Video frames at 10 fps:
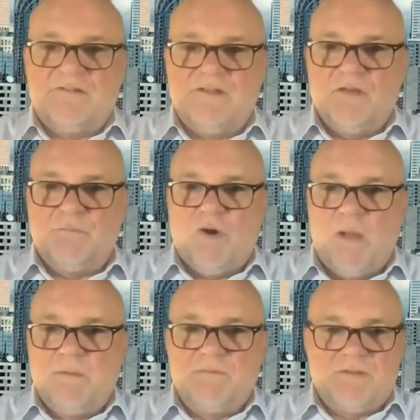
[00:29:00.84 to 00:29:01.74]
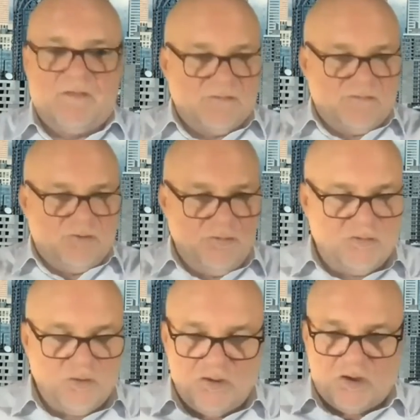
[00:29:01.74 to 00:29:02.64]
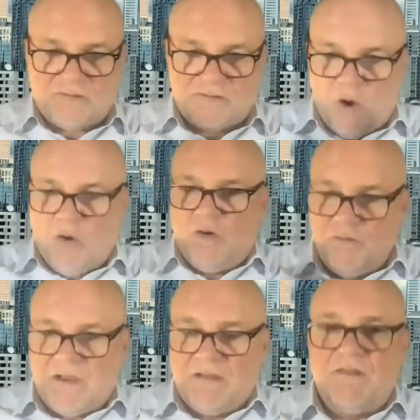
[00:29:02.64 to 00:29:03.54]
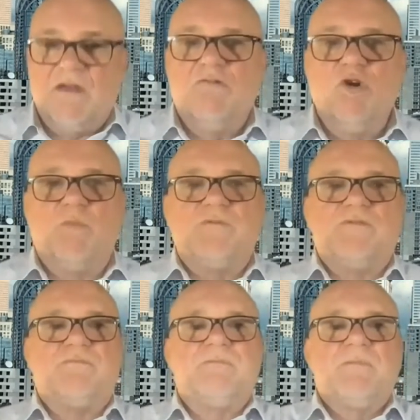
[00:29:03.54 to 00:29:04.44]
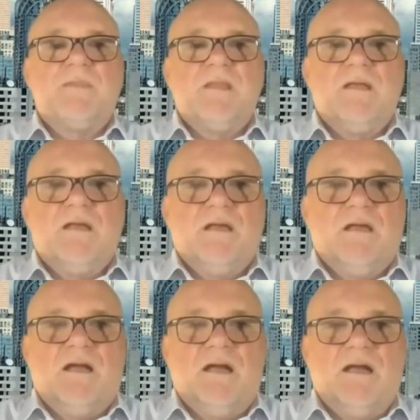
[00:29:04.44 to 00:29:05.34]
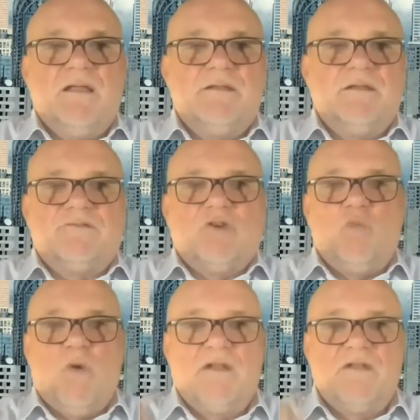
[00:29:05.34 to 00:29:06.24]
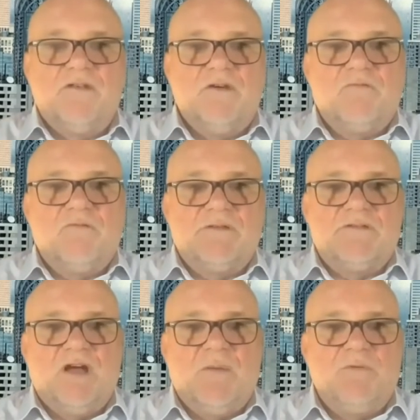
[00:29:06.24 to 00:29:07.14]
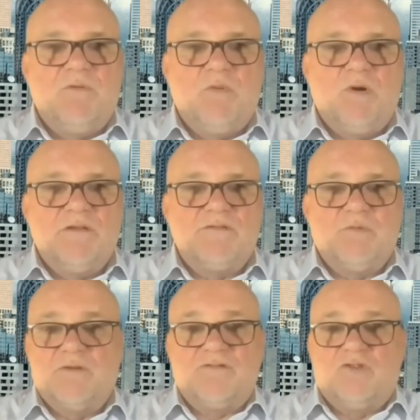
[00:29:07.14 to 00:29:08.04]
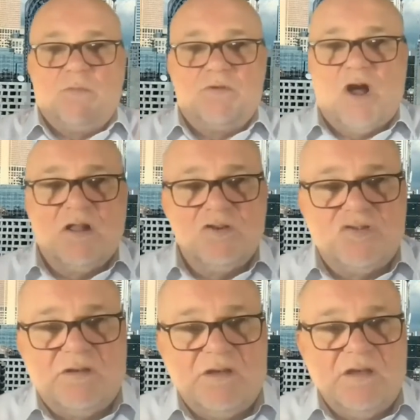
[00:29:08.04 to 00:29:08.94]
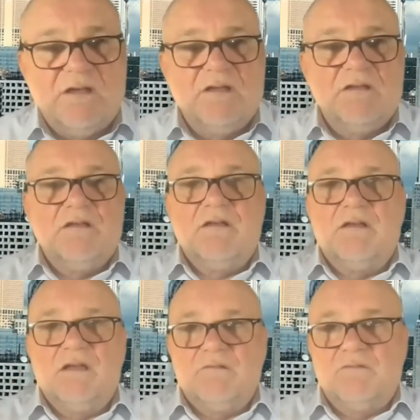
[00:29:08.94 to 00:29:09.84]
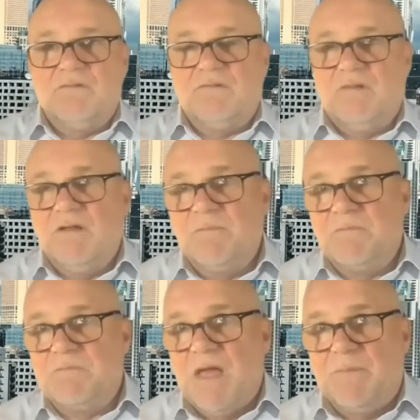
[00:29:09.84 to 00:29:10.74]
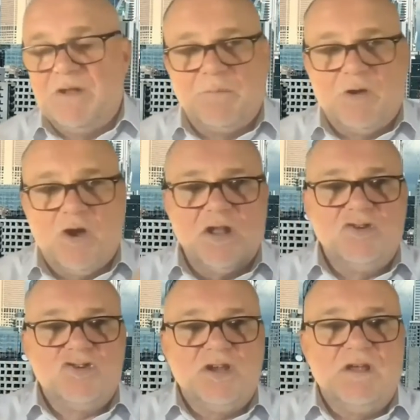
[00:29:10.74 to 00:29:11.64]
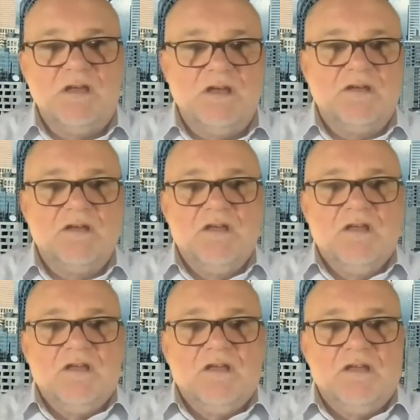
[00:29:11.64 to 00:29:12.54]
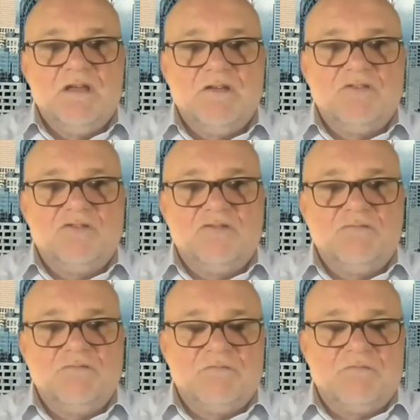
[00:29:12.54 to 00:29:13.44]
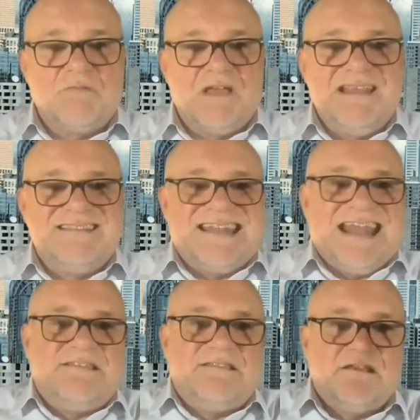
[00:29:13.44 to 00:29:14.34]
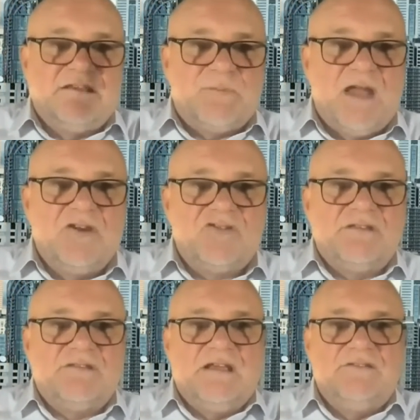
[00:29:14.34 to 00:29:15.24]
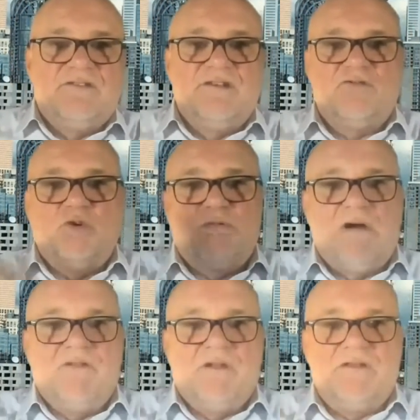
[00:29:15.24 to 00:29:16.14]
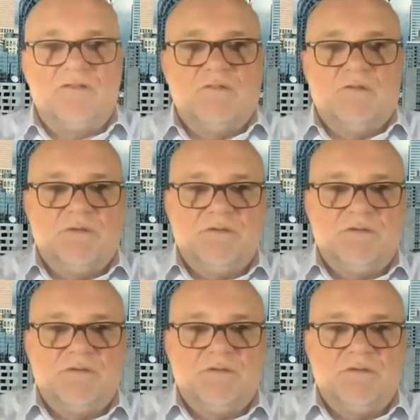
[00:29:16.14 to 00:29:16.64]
the problems that the students could not solve in their groups. And so one of them, for example, was terminology. In epidemiology, incidencia in Spanish is incidence or prevalence, you know,